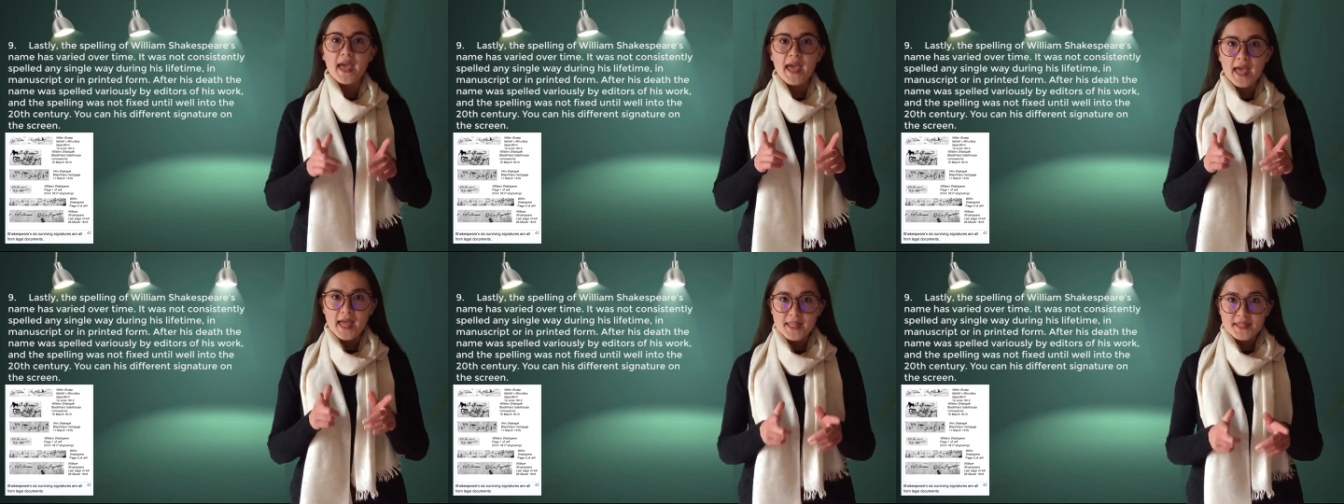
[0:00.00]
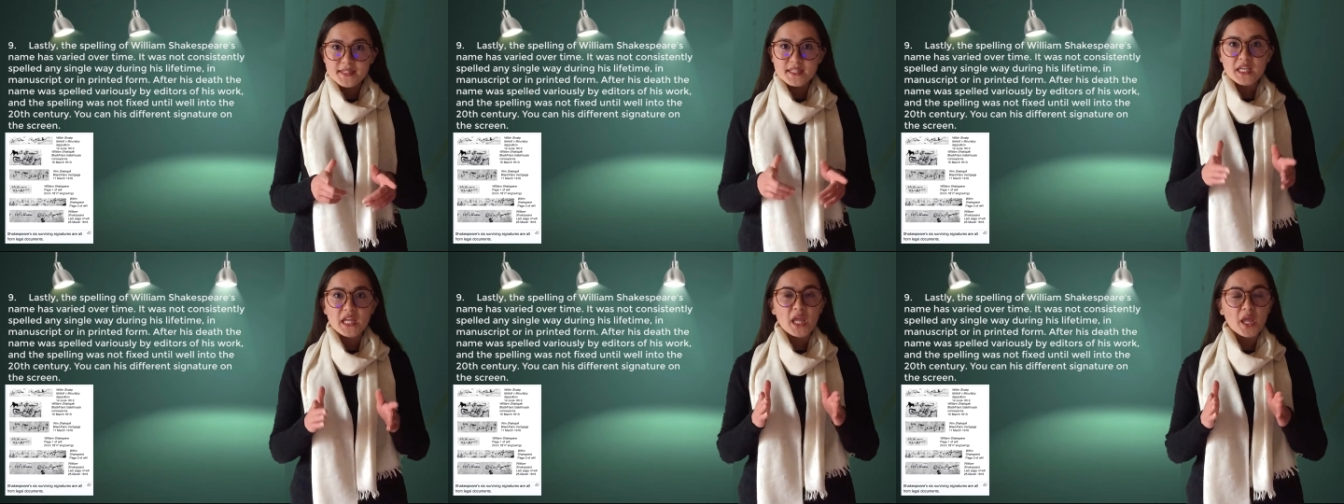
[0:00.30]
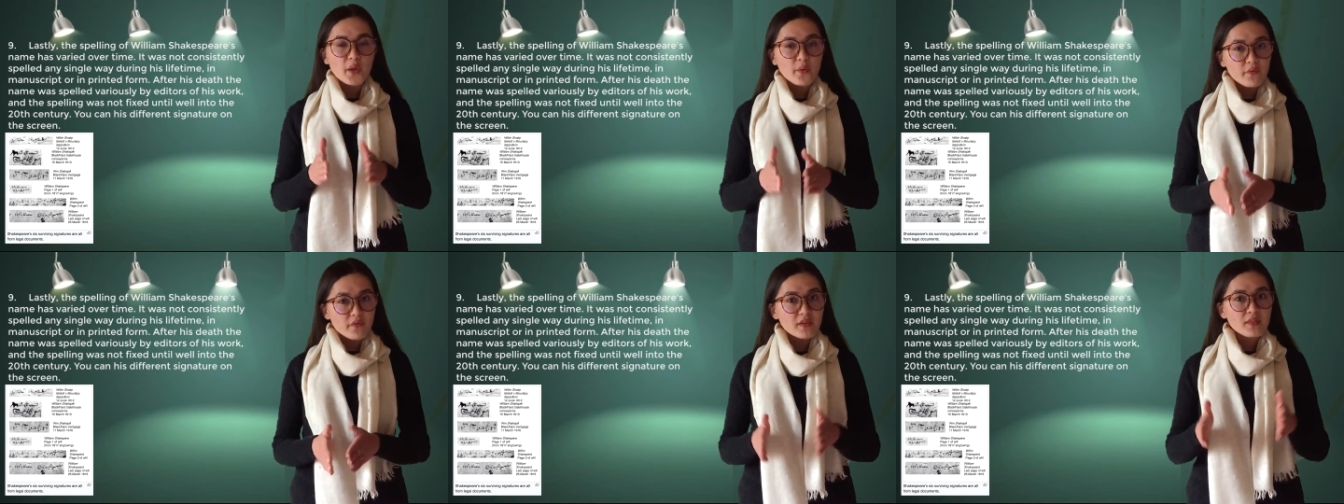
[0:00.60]
and
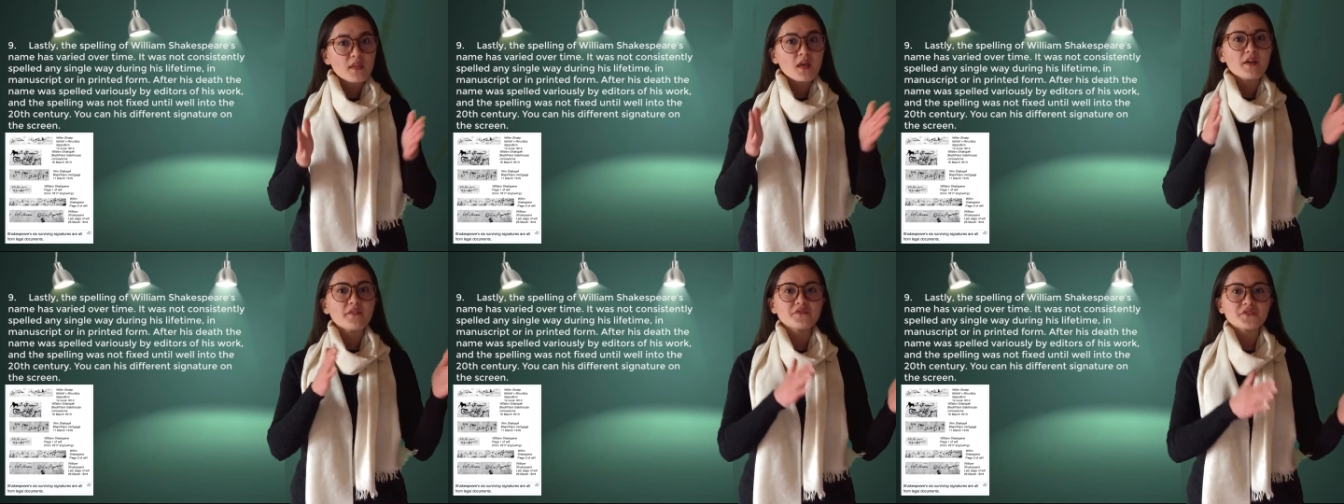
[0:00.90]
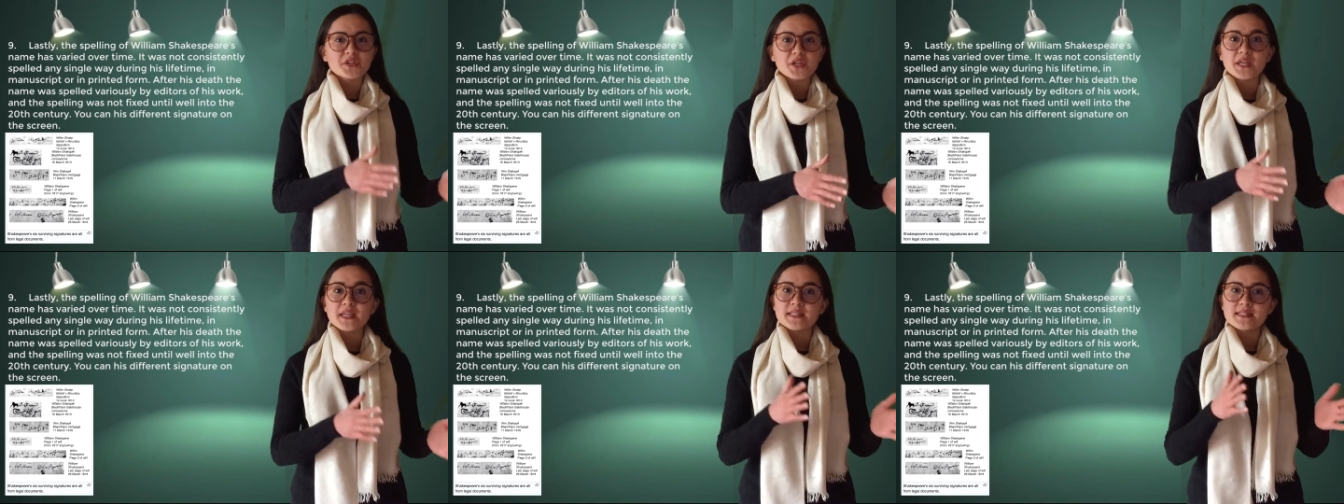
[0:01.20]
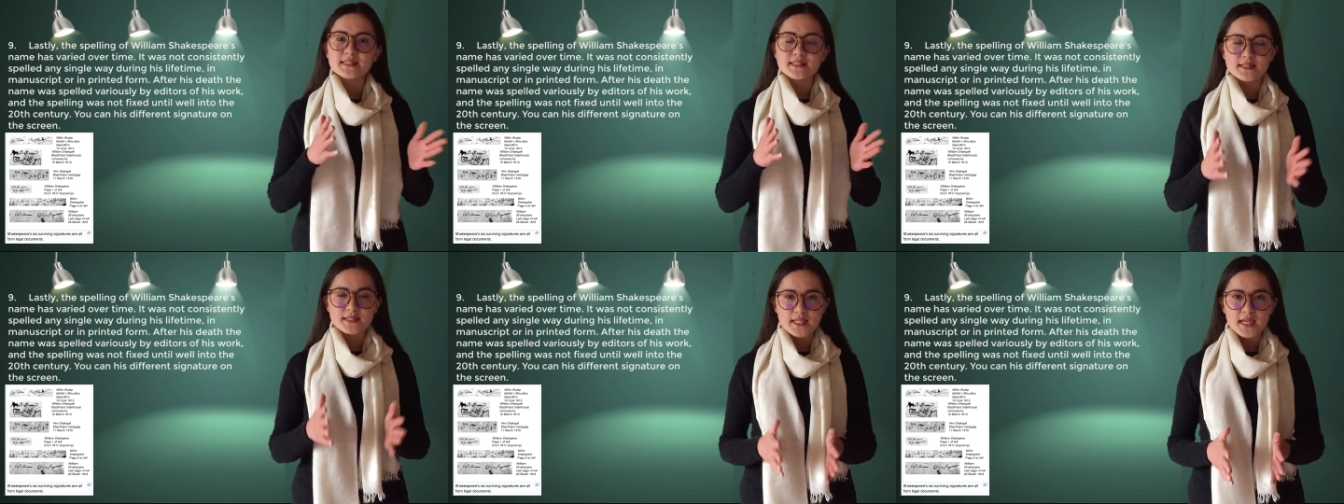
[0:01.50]
even after
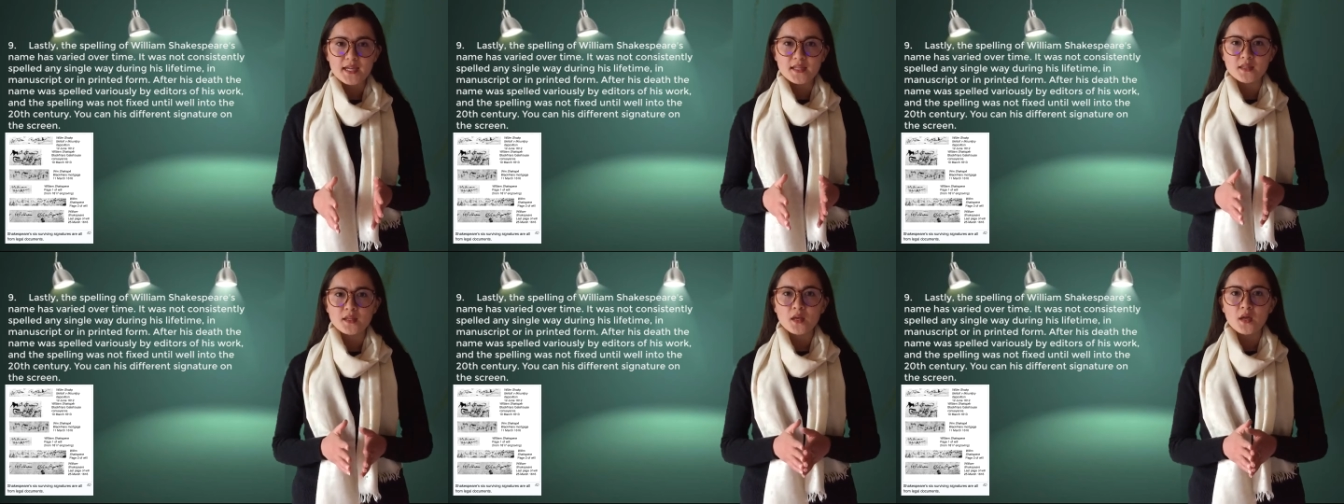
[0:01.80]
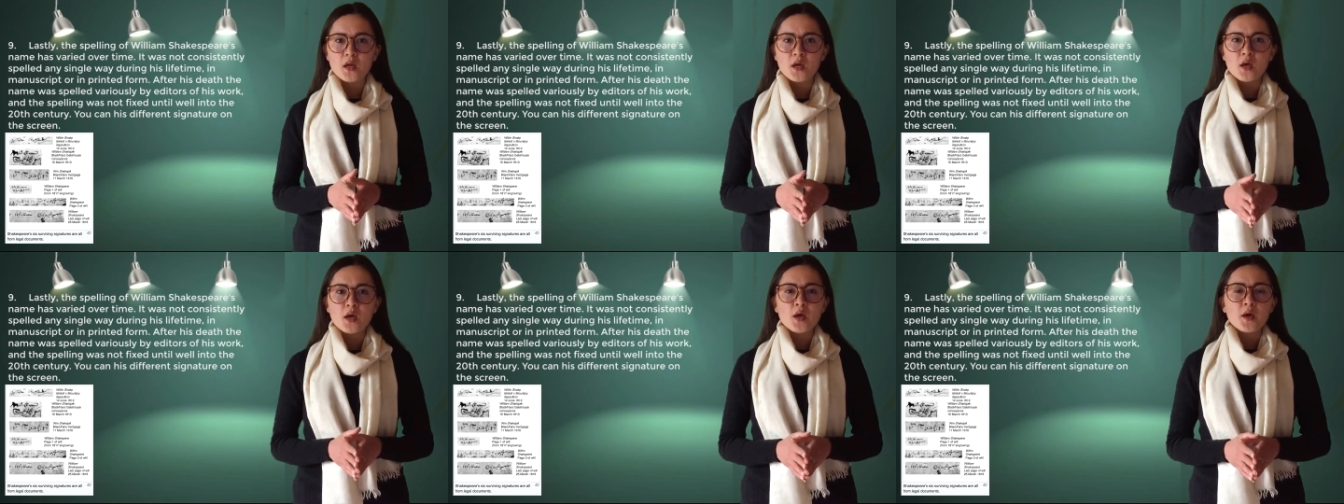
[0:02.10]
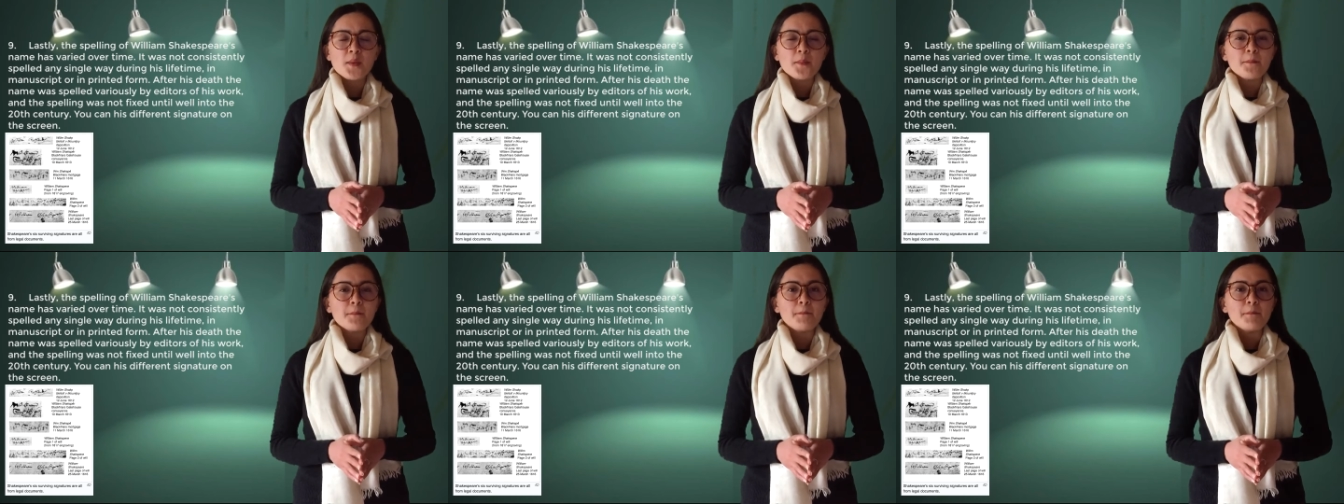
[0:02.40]
his death,
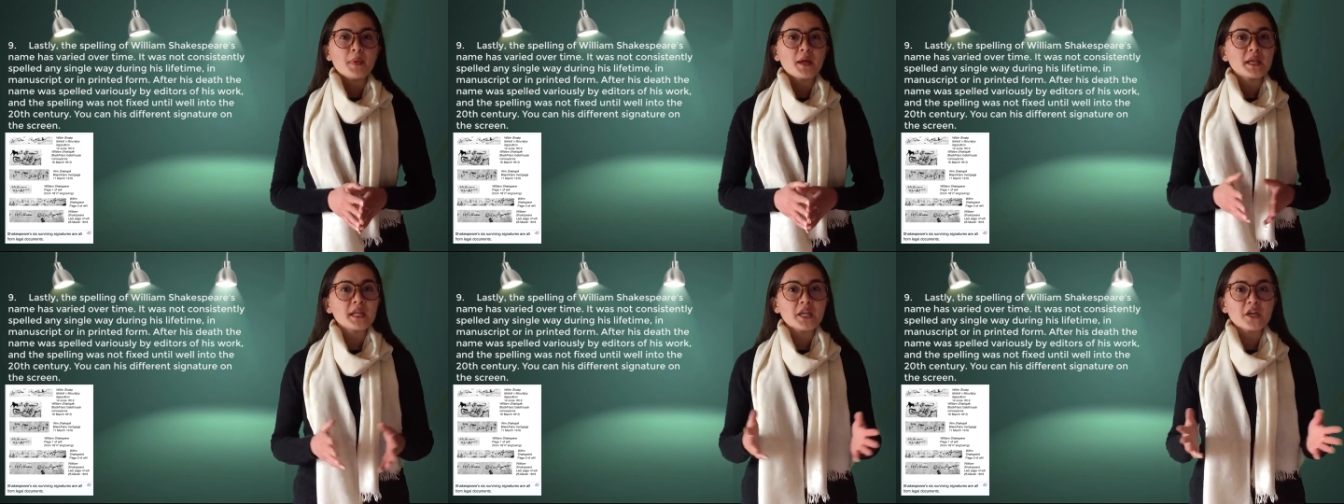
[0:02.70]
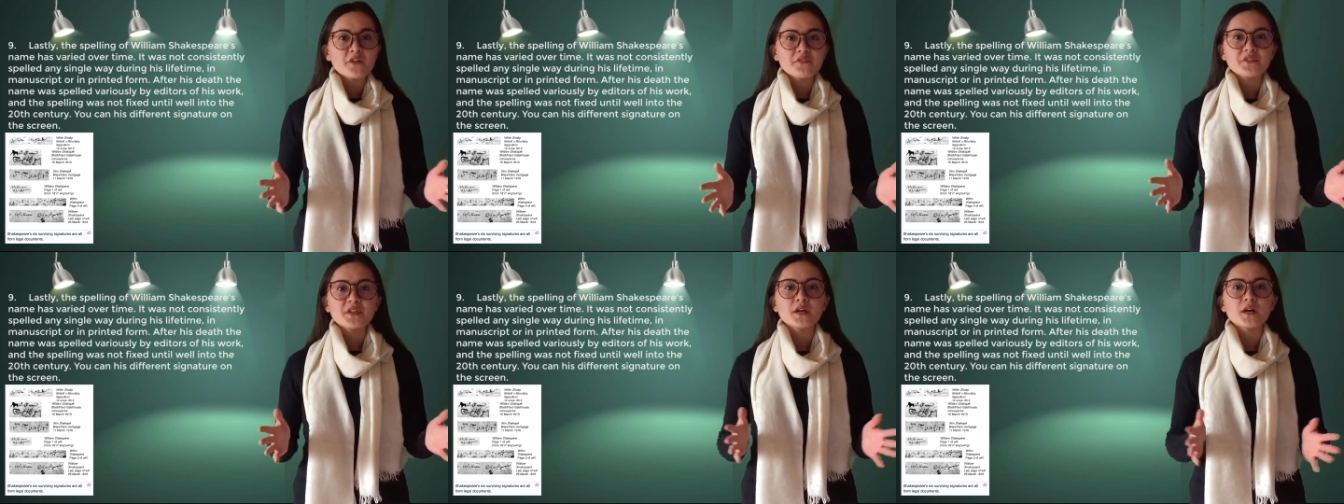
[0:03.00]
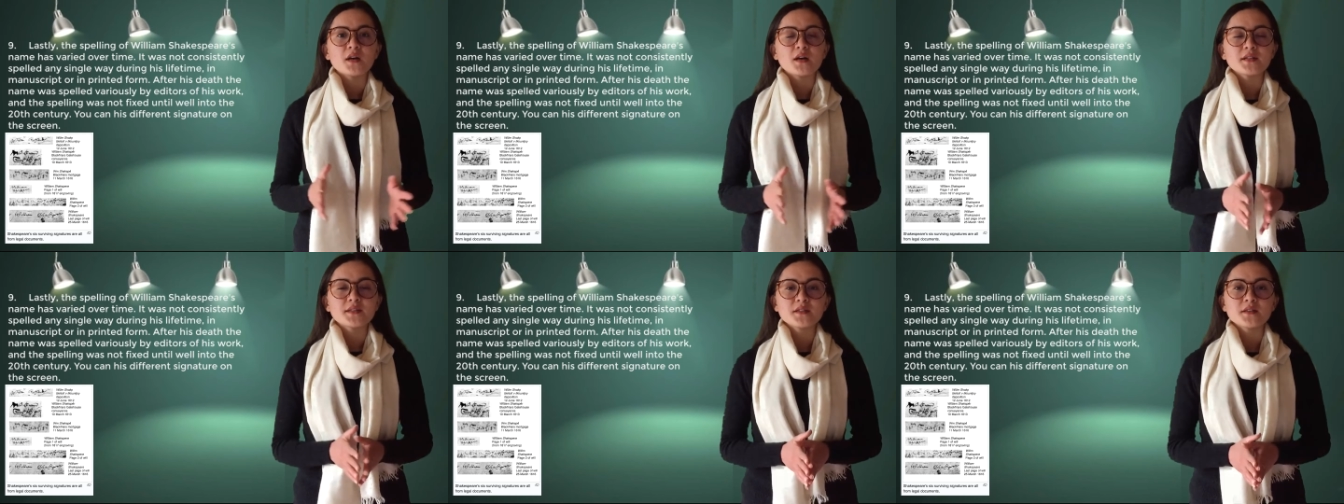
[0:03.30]
many of
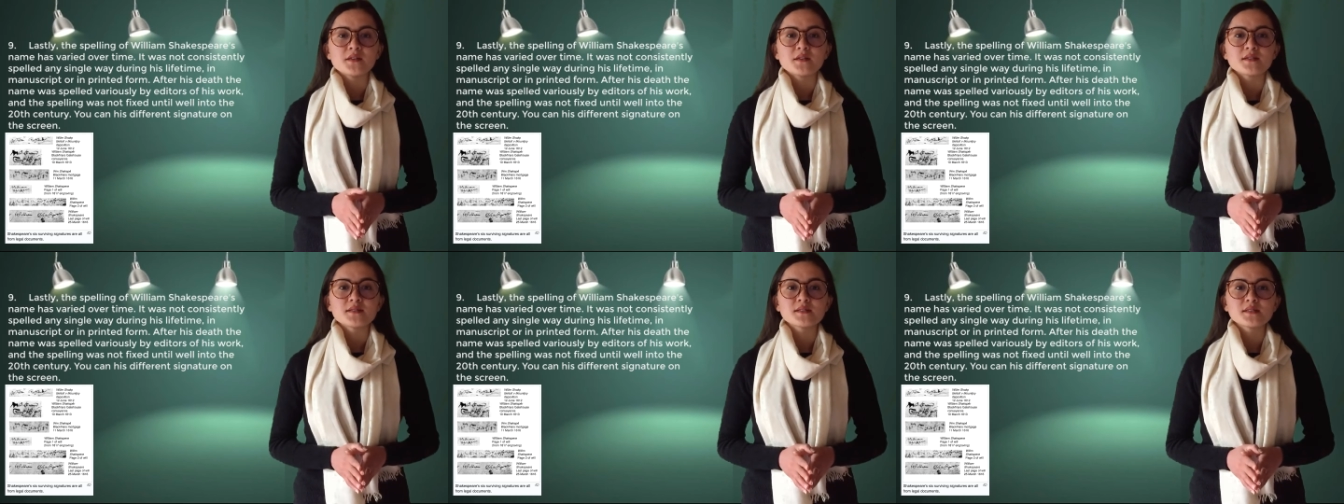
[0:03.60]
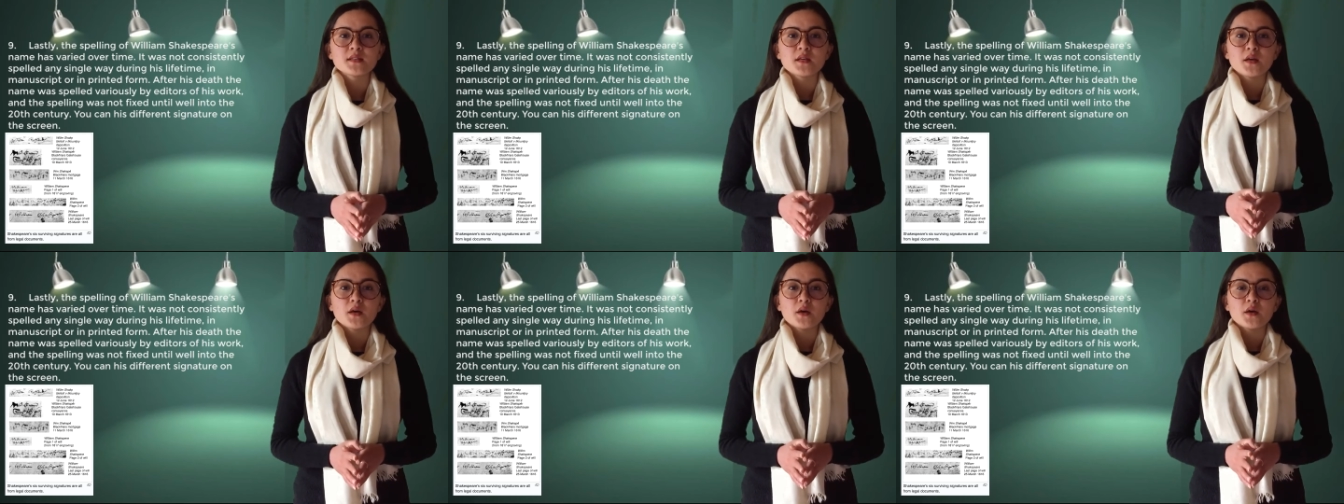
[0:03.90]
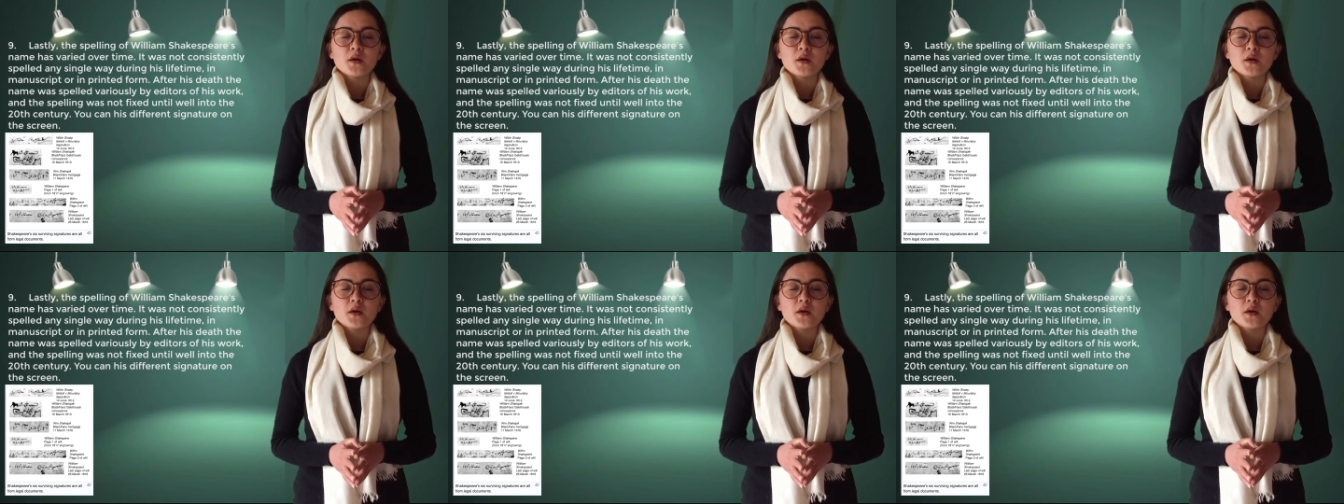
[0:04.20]
the authors